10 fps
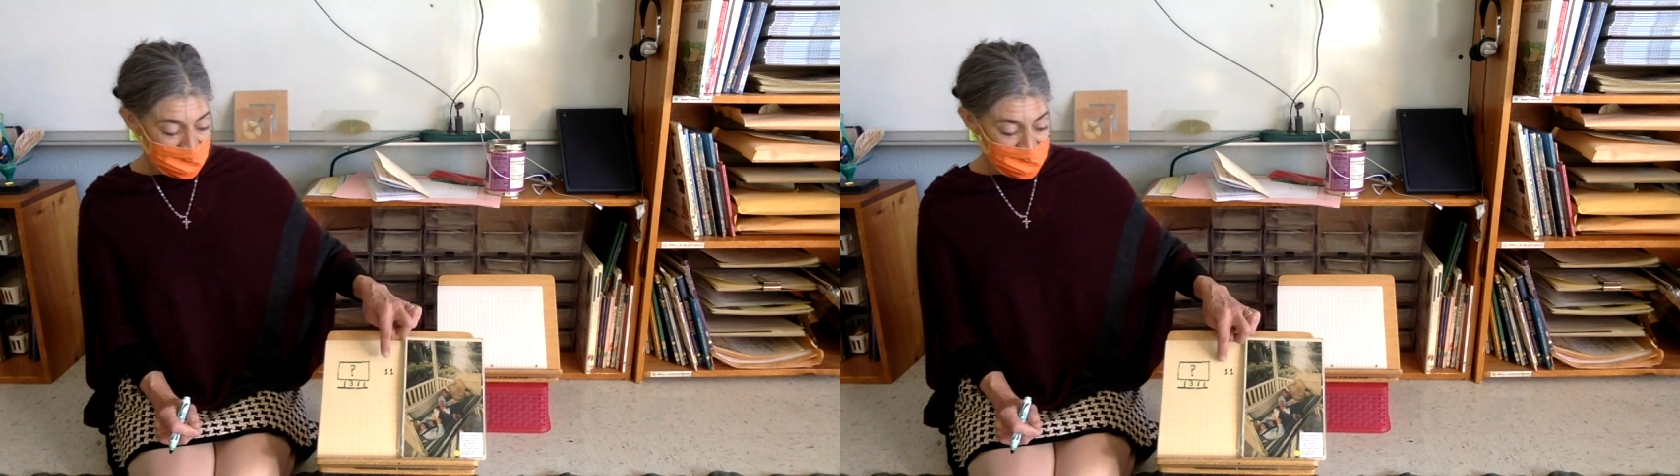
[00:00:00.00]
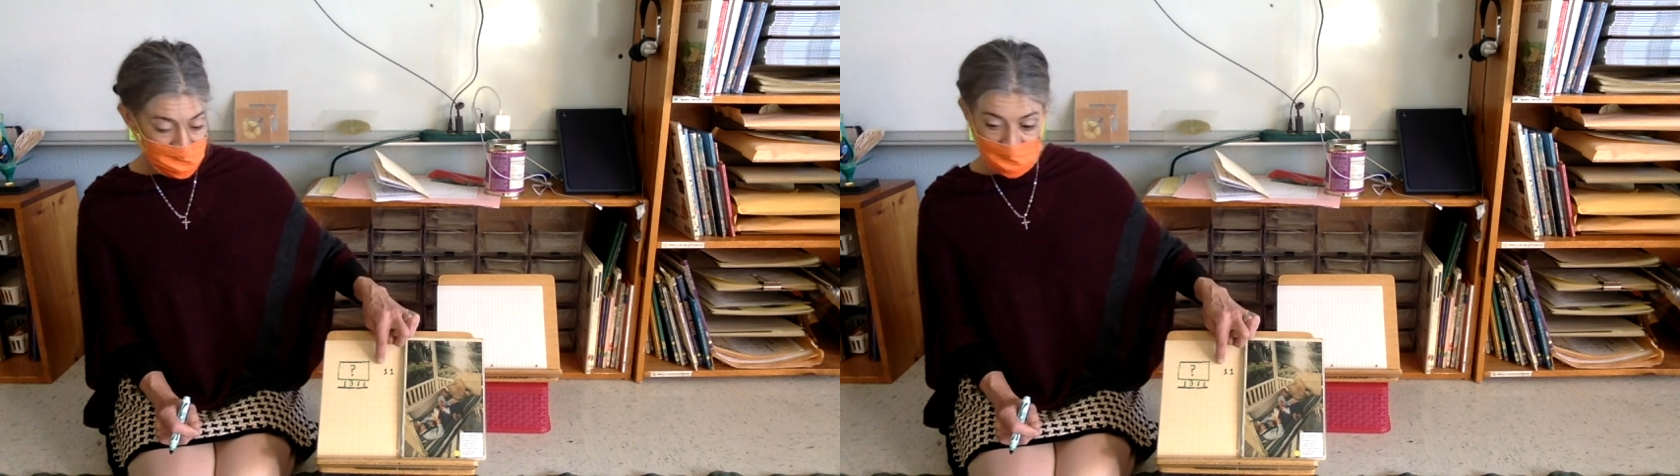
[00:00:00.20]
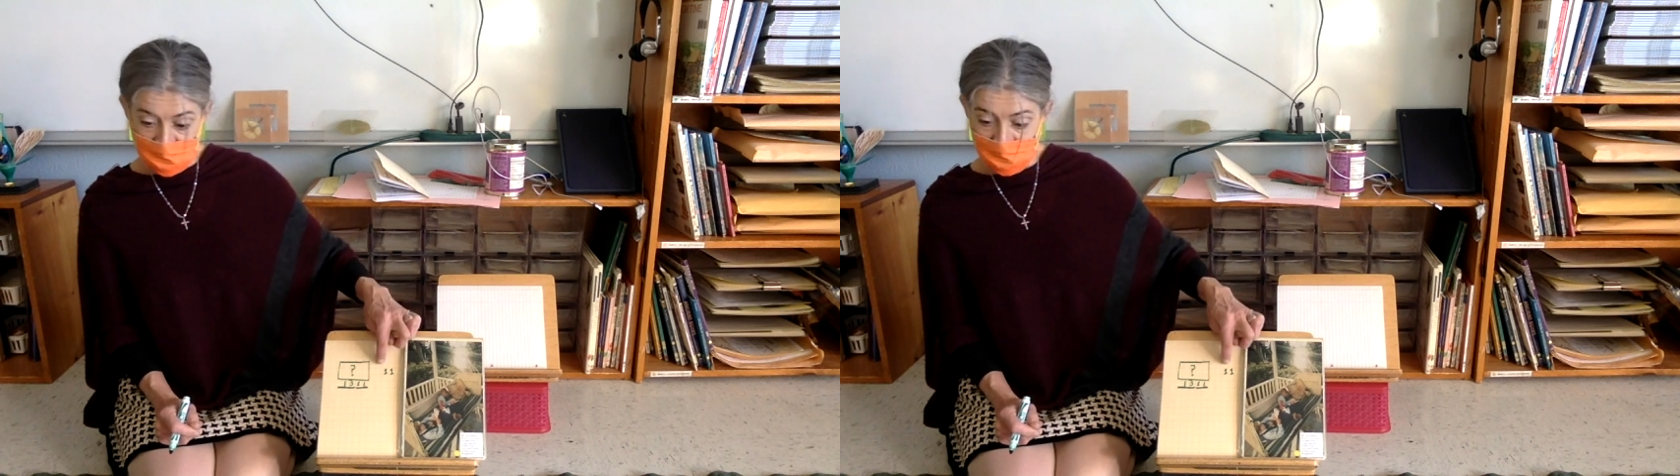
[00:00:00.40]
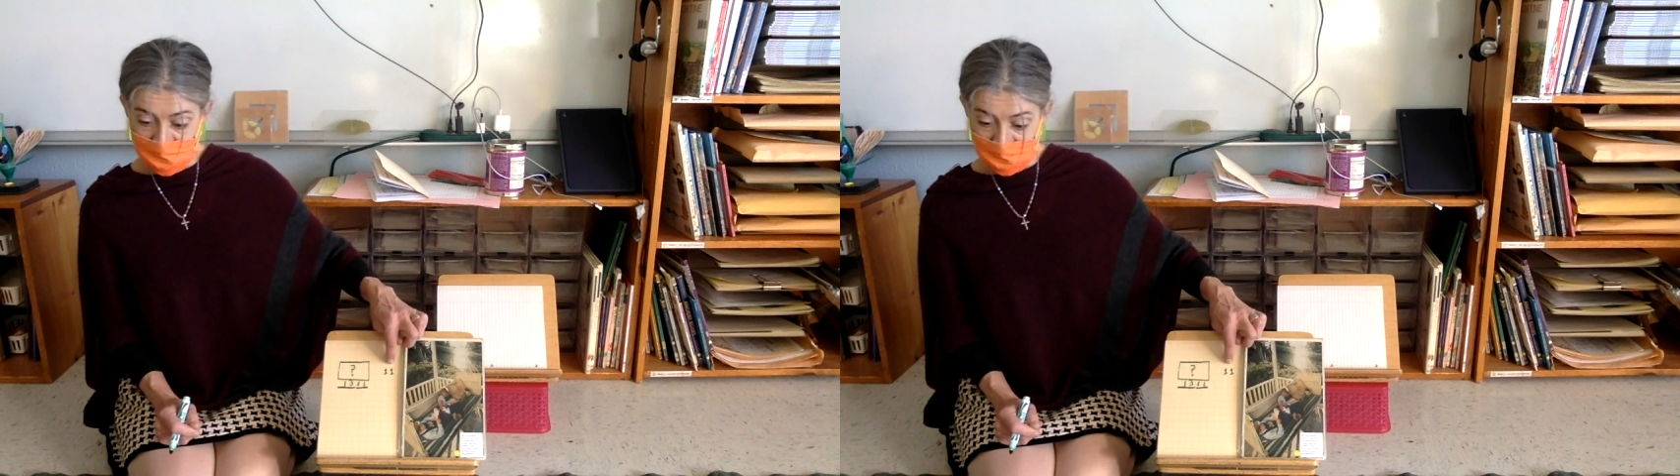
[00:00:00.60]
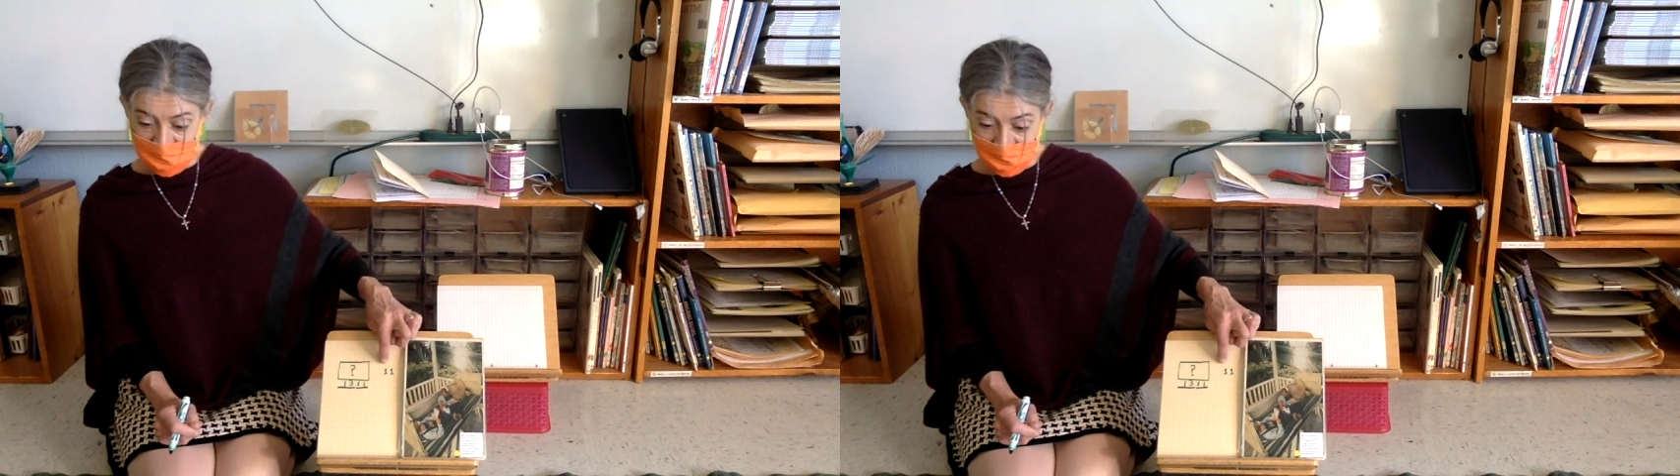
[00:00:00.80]
So we're going to write
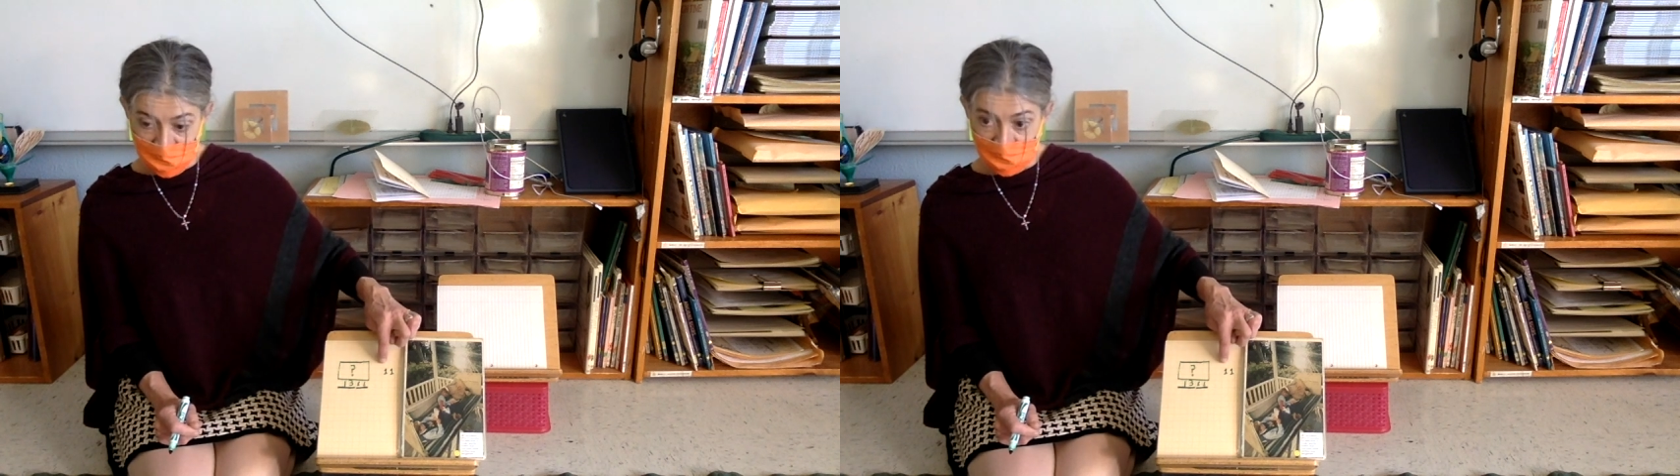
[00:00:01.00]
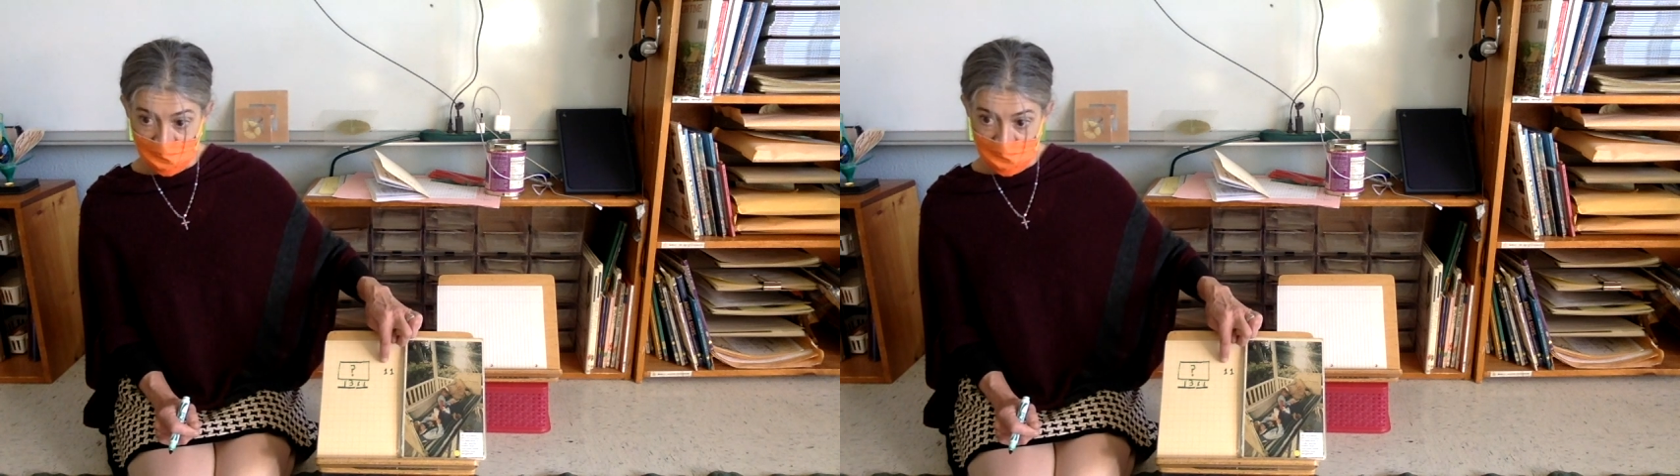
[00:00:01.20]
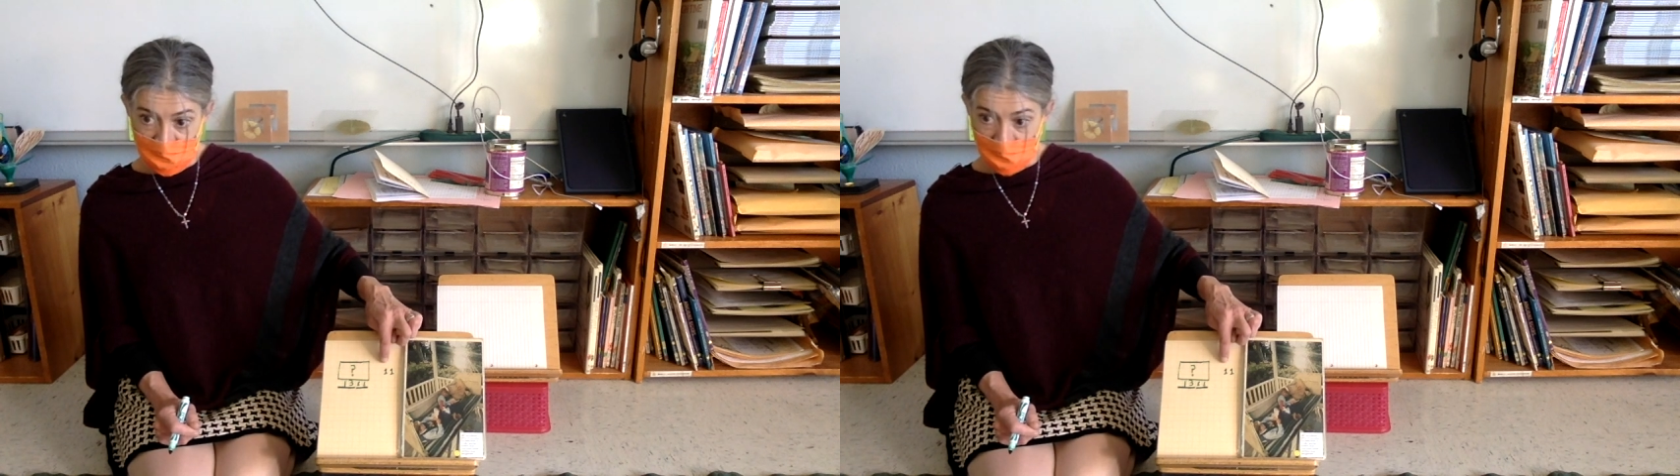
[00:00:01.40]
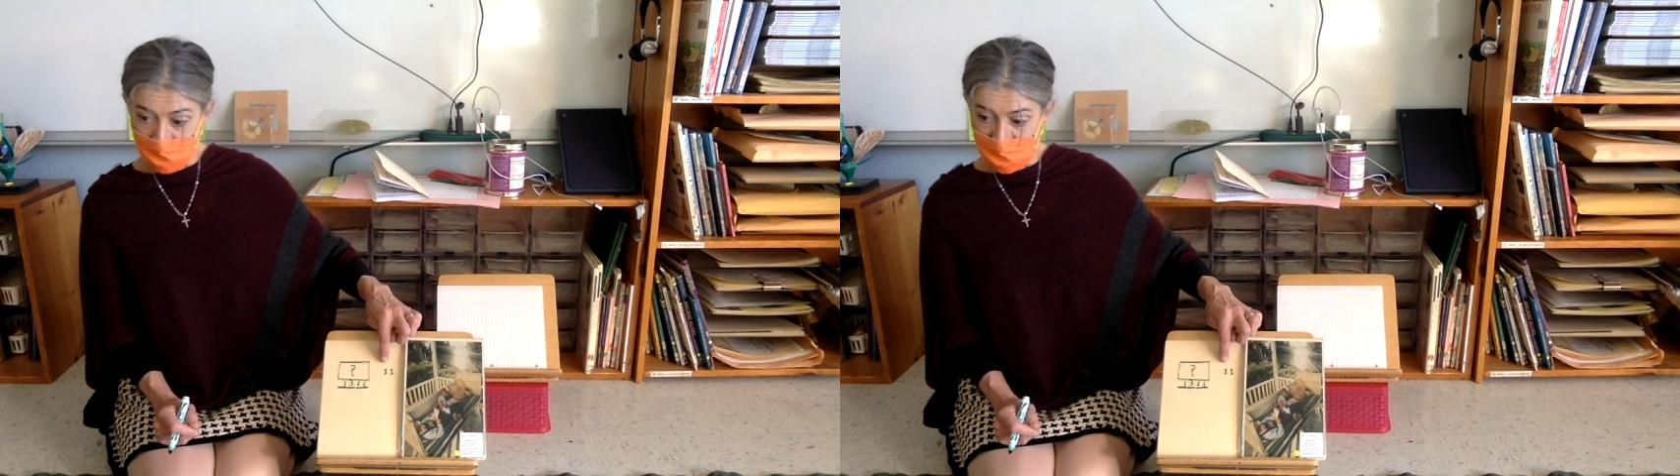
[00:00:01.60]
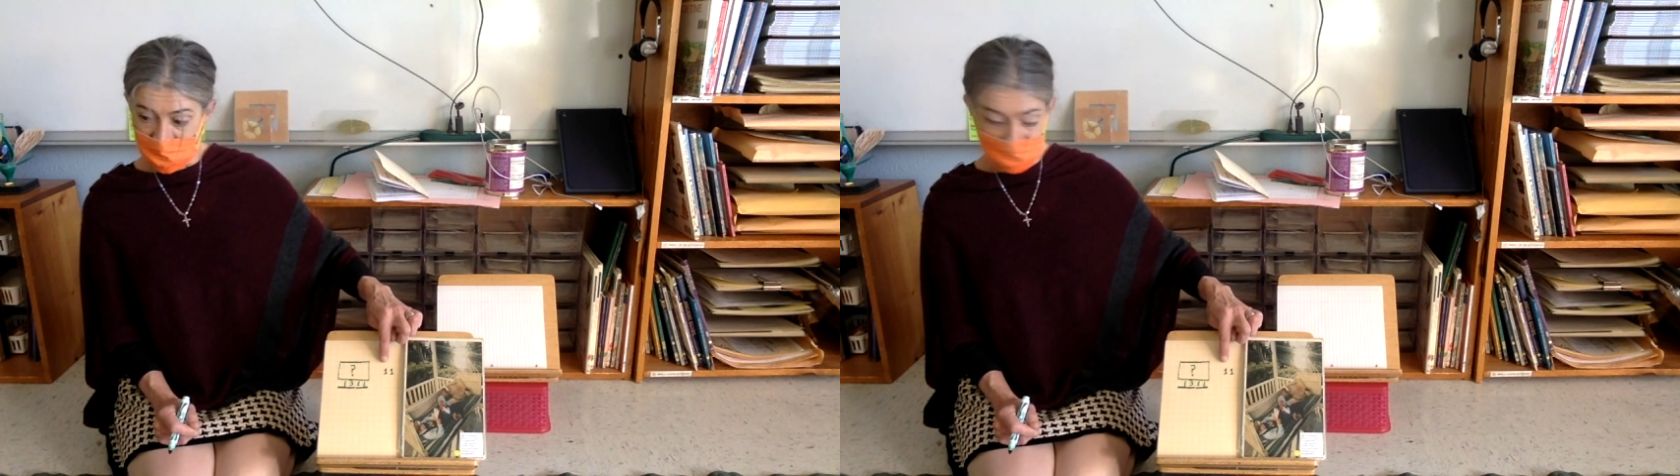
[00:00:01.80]
11 for our top
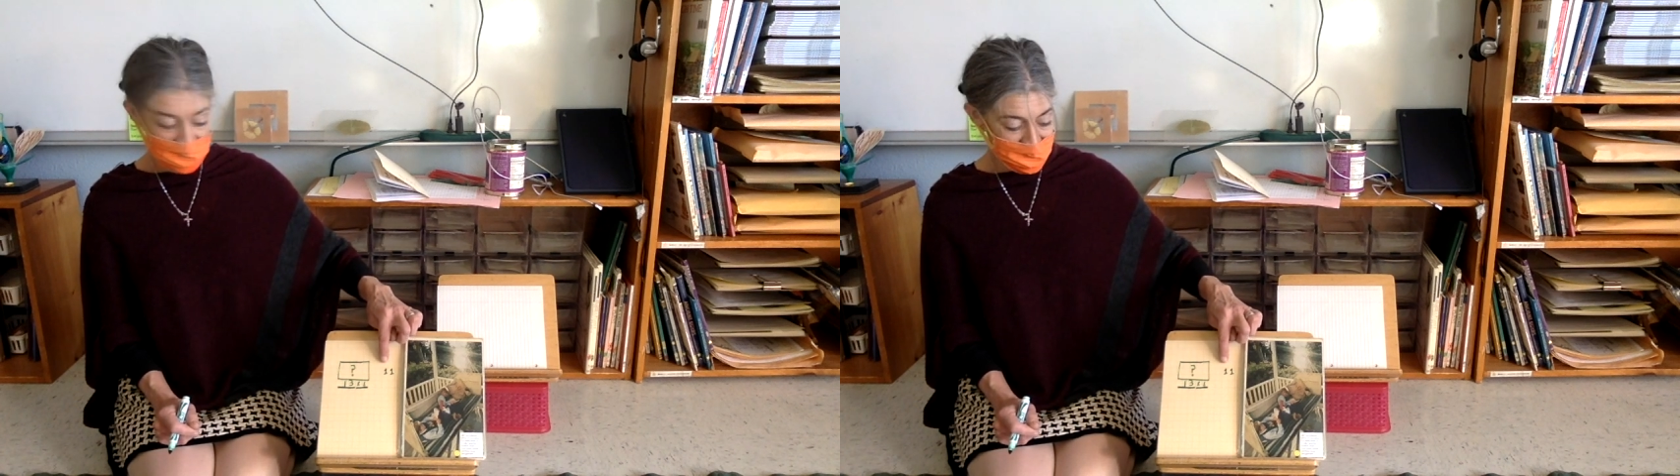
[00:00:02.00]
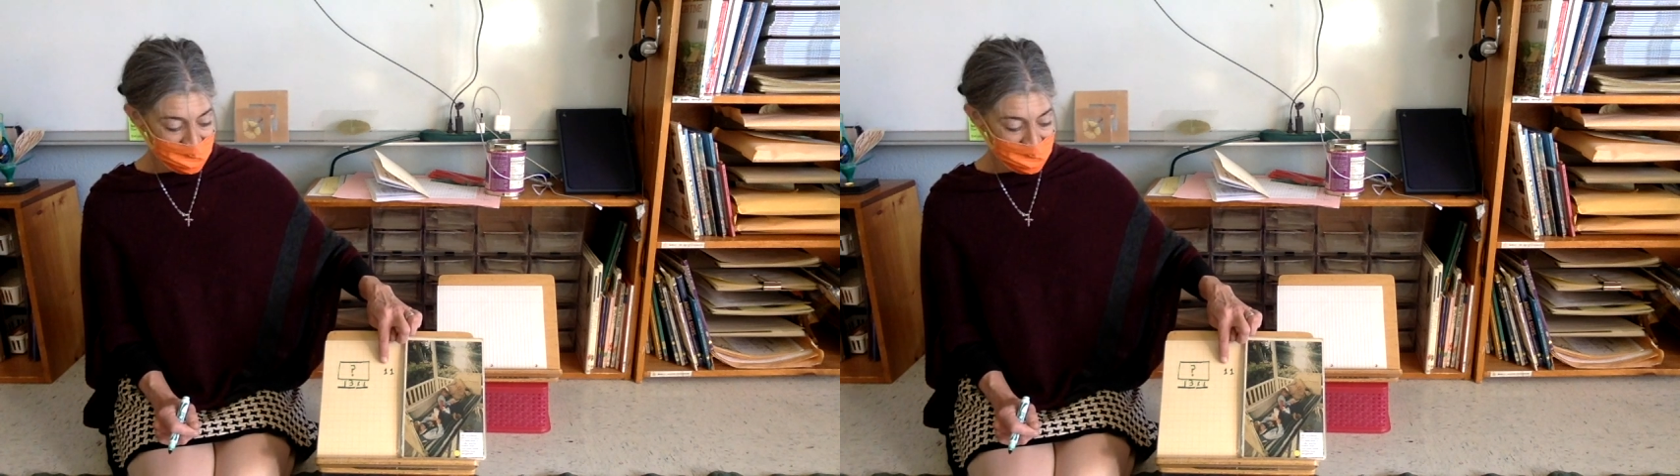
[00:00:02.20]
add end.